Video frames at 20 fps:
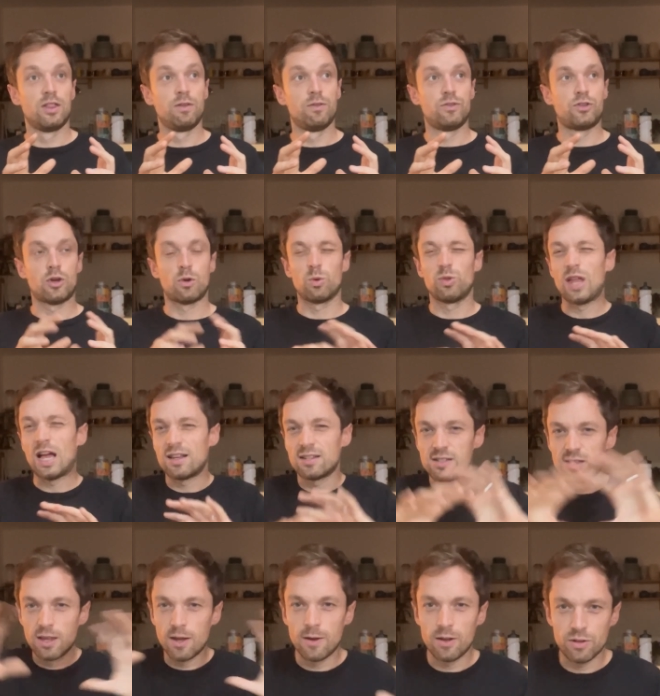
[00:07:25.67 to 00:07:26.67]
So
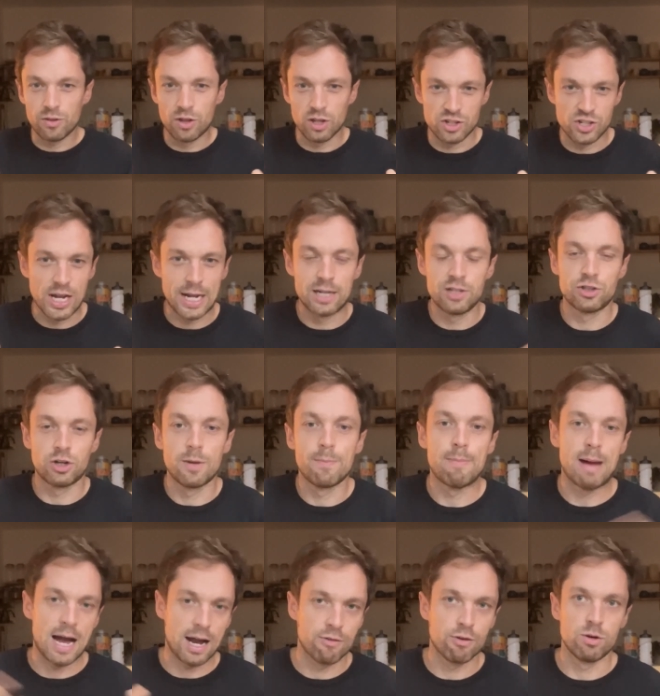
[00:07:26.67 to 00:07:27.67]
that's the, the challenge on a
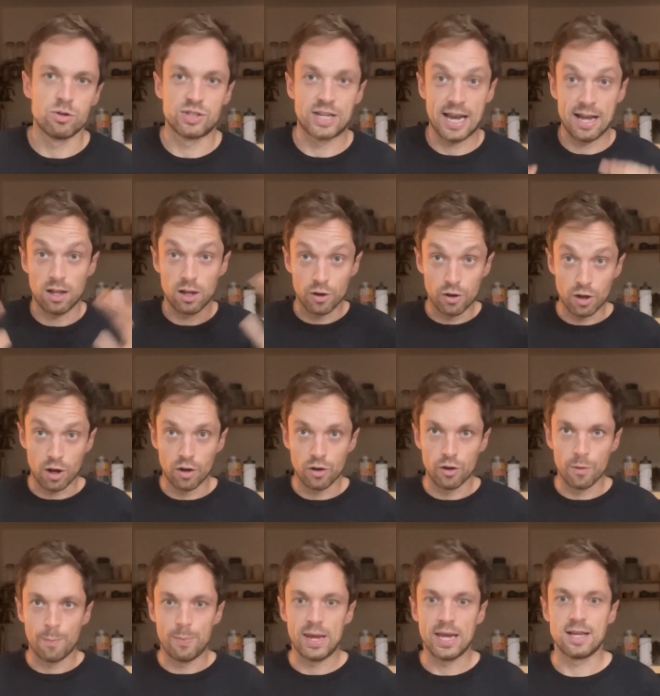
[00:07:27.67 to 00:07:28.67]
macro scale, on, on
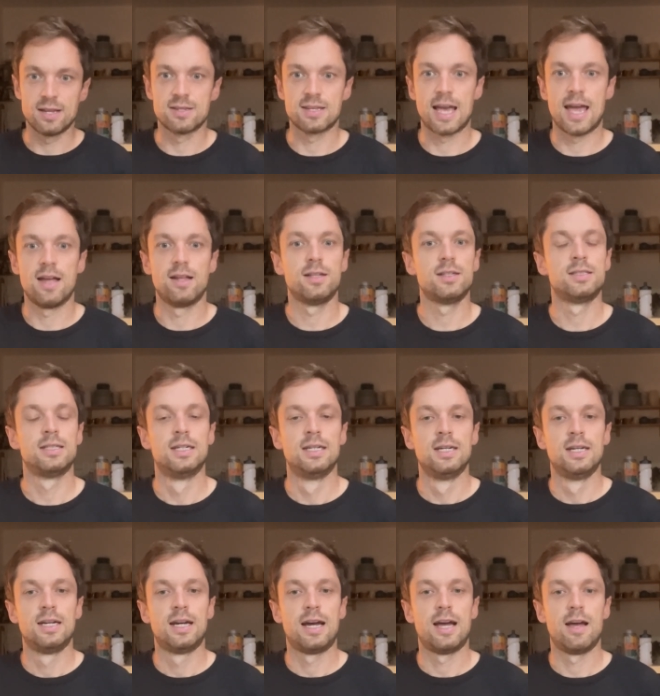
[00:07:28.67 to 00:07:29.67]
the big scale,
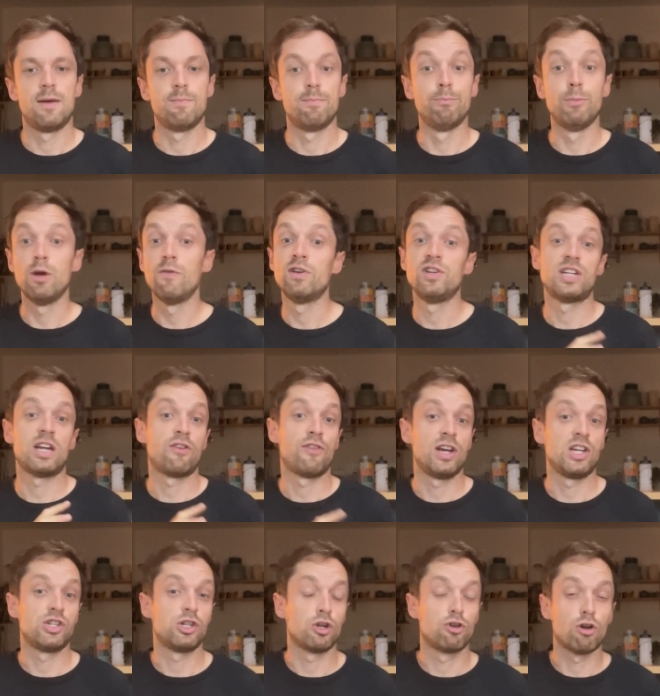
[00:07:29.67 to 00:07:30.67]
um, moving
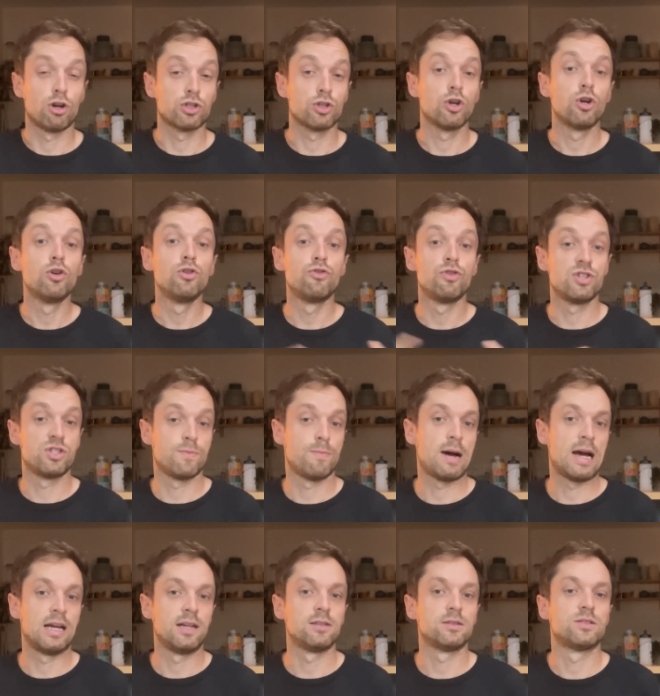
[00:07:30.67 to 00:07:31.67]
generation across hundreds of
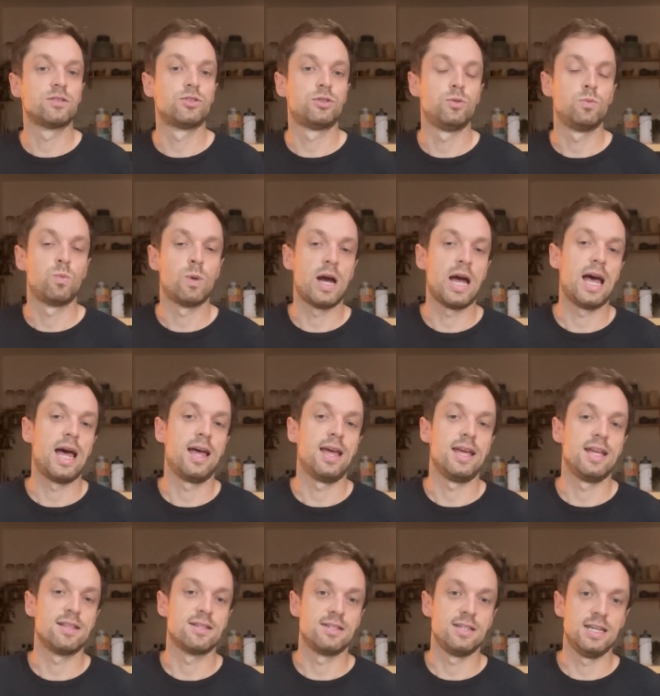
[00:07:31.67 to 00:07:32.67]
miles to where
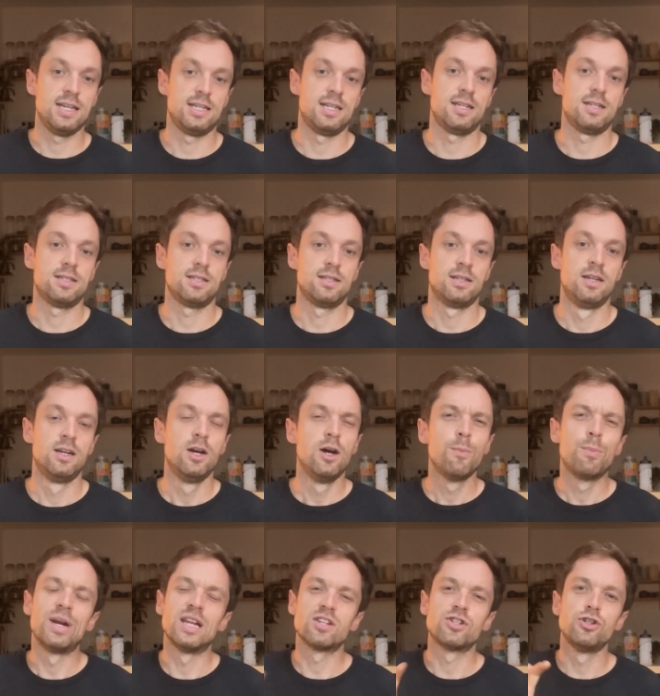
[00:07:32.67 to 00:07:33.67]
it's needed.
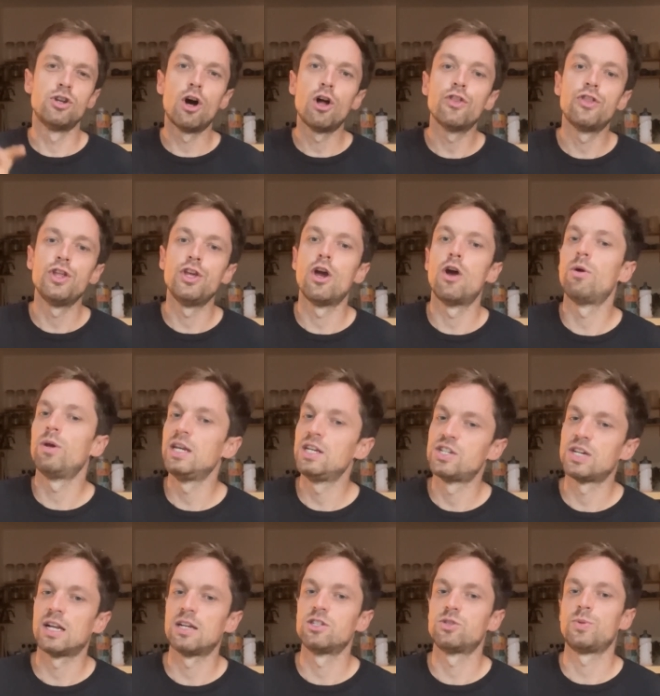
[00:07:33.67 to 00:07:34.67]
But it's not the only
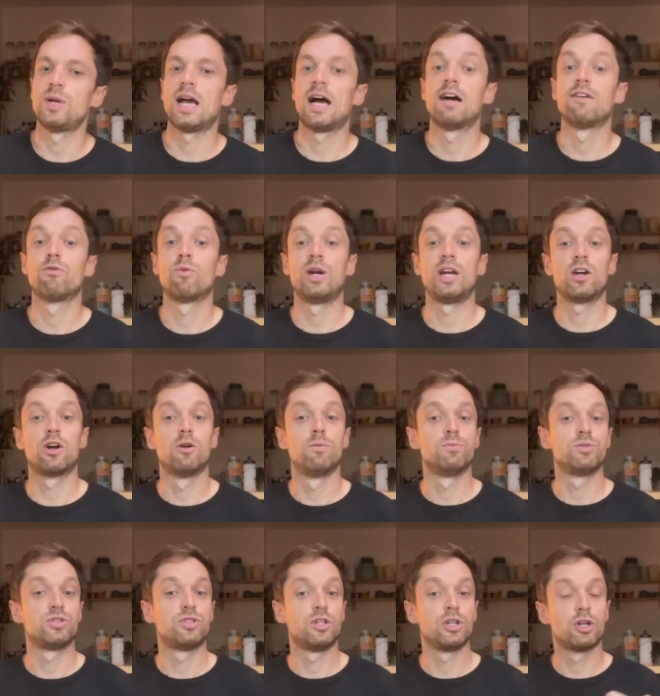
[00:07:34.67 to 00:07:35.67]
challenge we have when it
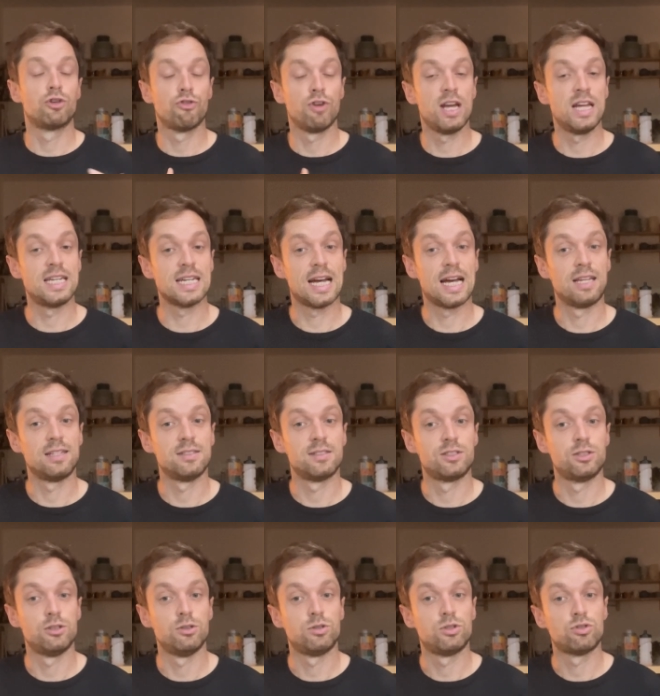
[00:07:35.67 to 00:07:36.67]
comes to the grid and
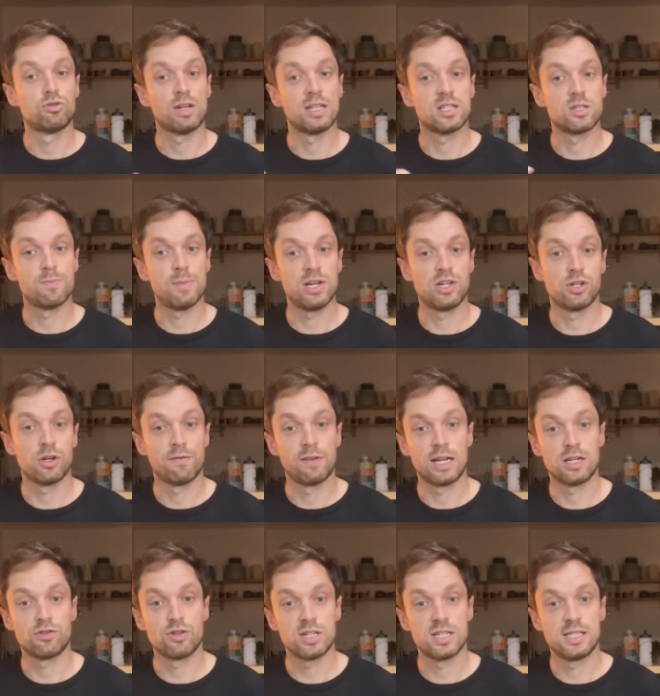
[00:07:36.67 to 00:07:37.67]
to transmission of
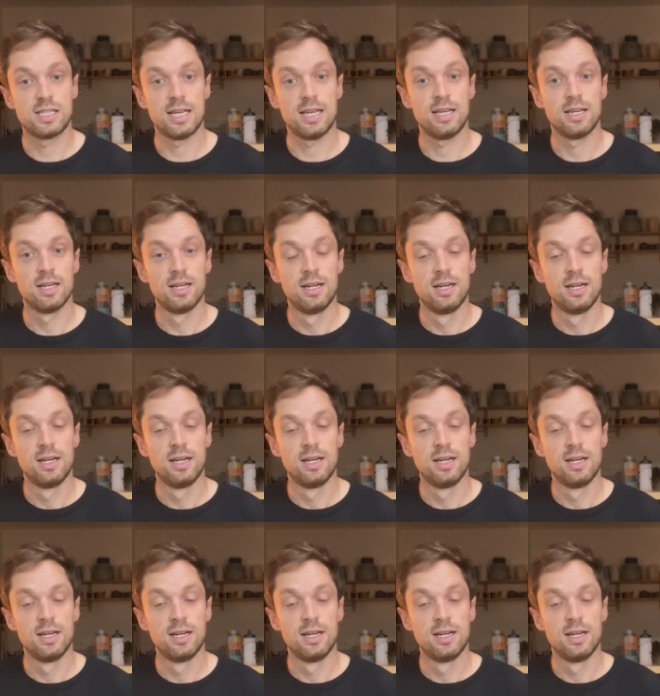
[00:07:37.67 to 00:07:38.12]
electricity.